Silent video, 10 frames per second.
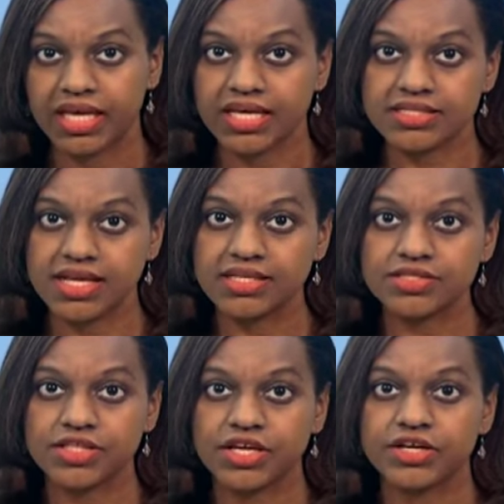It
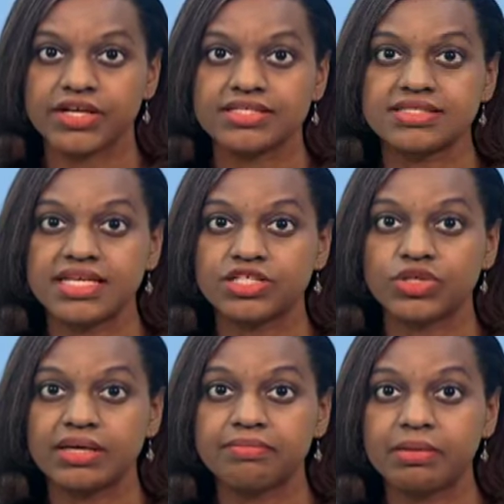says there is need
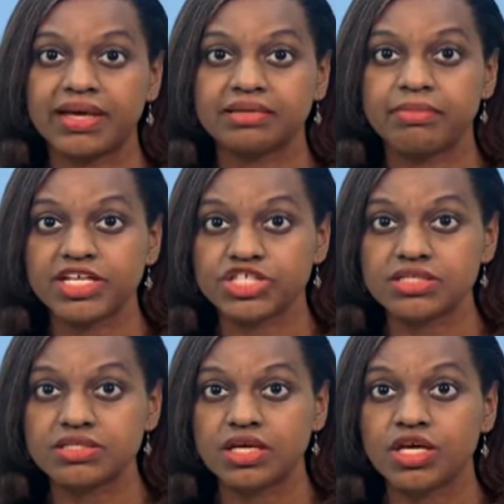to implement
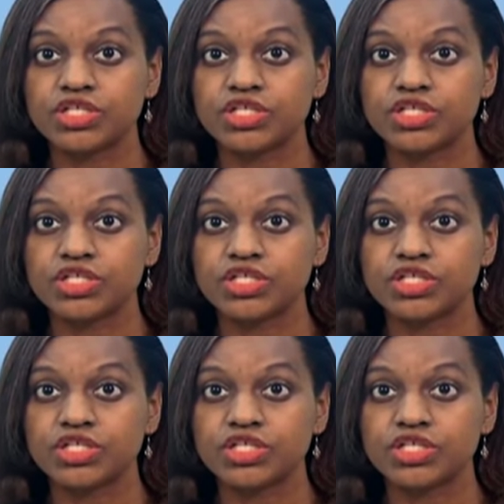measures